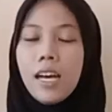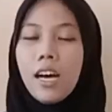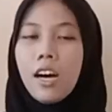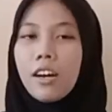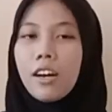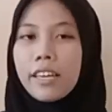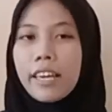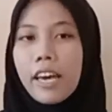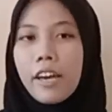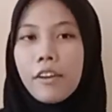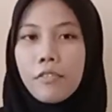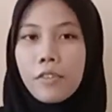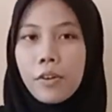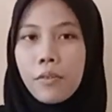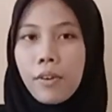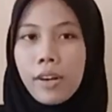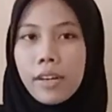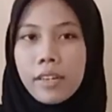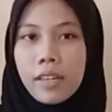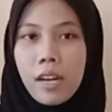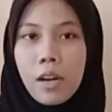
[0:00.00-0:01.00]
Okay
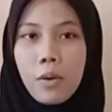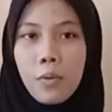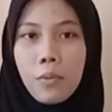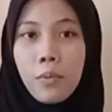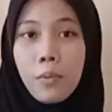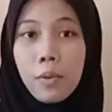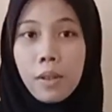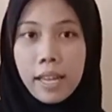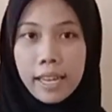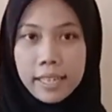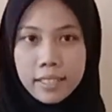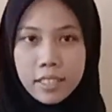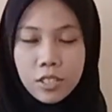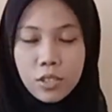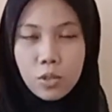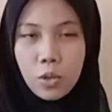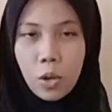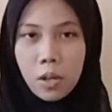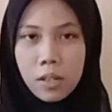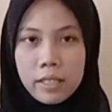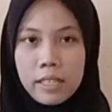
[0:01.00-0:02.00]
everyone, now
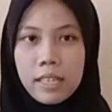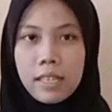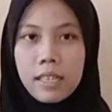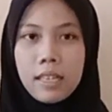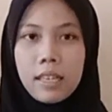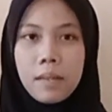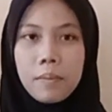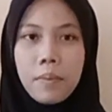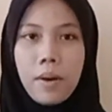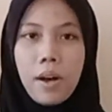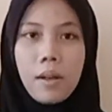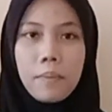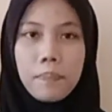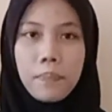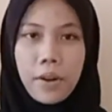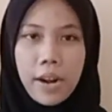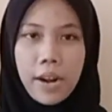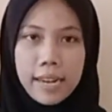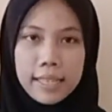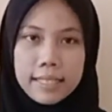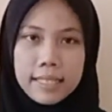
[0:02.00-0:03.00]
let's talking about
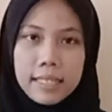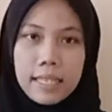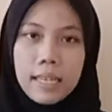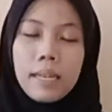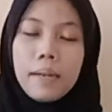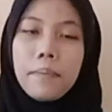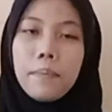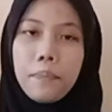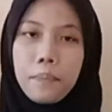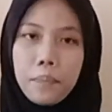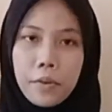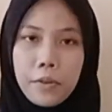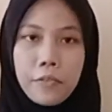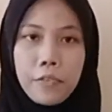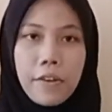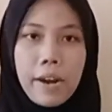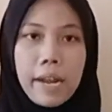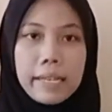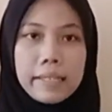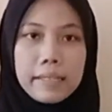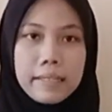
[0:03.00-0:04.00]
present
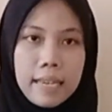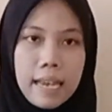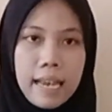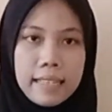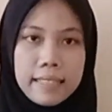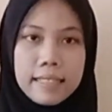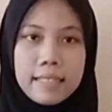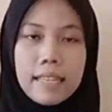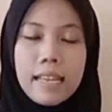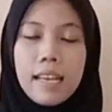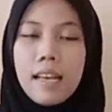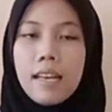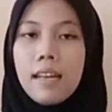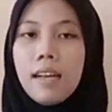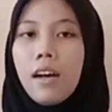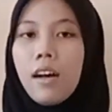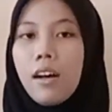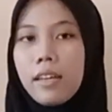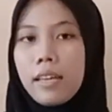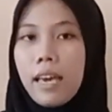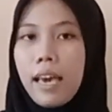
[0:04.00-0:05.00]
perfect tense.
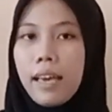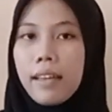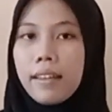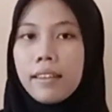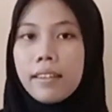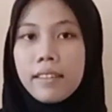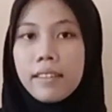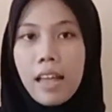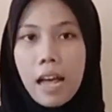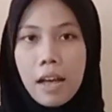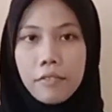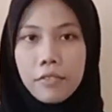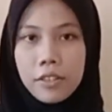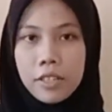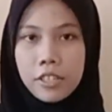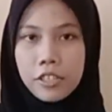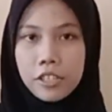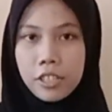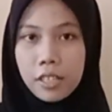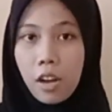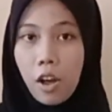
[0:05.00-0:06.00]
Okay, the
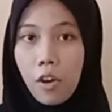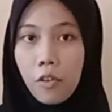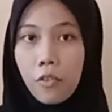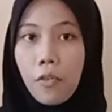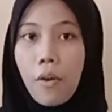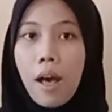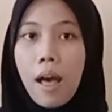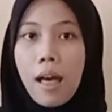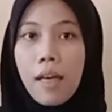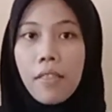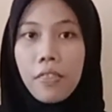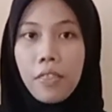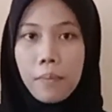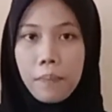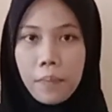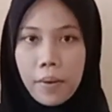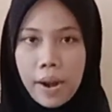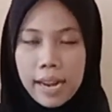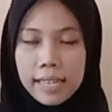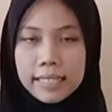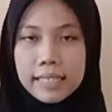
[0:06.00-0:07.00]
definition of the
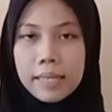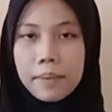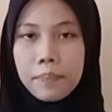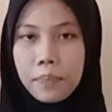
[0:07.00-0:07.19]
present